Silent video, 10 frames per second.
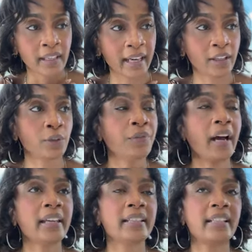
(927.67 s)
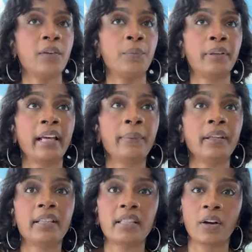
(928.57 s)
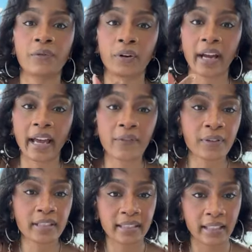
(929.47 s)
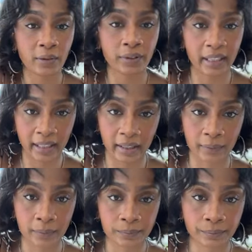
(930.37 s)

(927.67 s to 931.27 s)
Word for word: and you find yourself blaming yourself for every single thing.